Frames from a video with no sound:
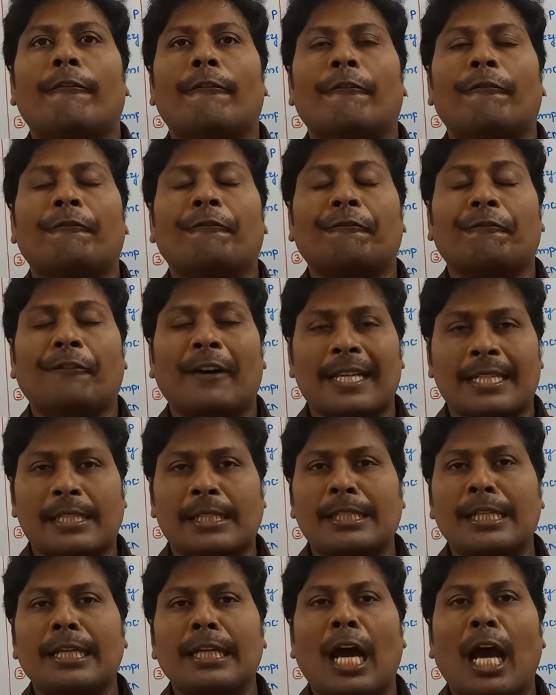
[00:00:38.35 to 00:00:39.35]

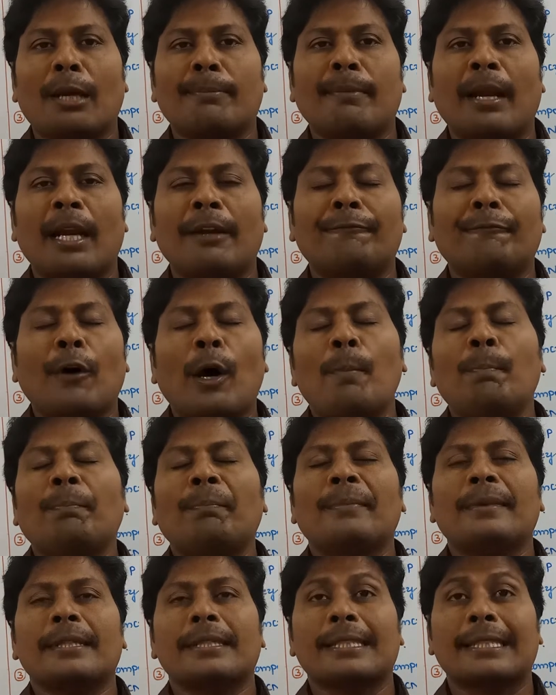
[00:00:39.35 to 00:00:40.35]
First normal
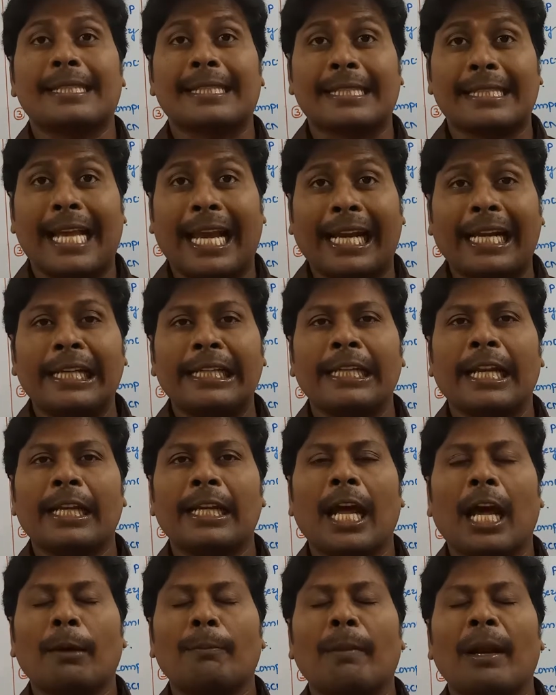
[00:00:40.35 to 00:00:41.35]
form, second
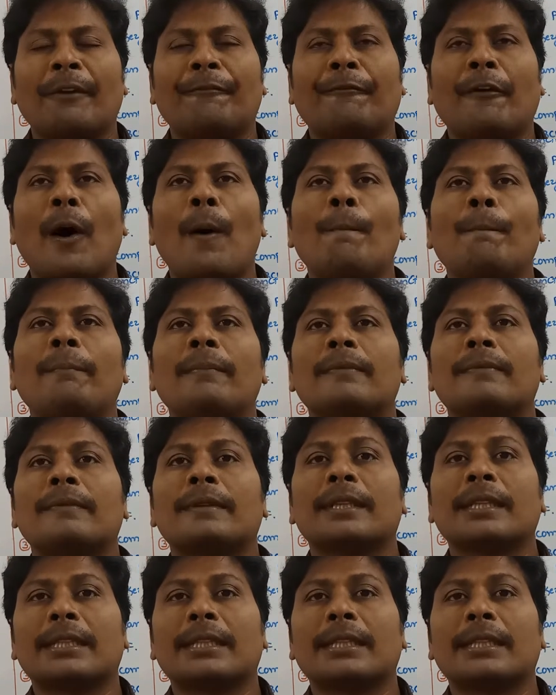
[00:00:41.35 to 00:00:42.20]
normal form,